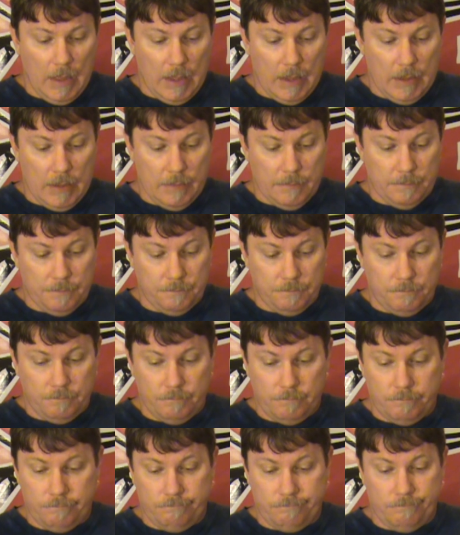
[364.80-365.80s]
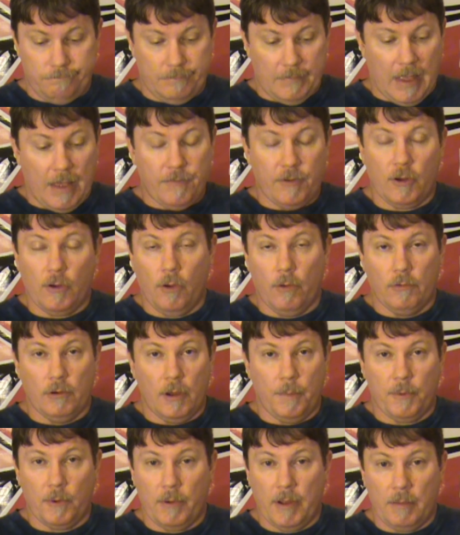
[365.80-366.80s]
Having
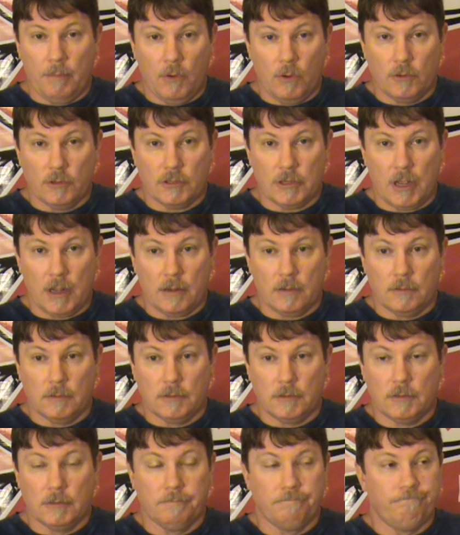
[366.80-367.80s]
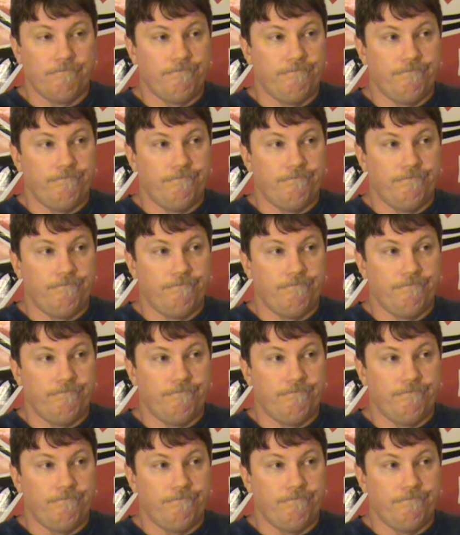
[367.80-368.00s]
grown up around motorcycles,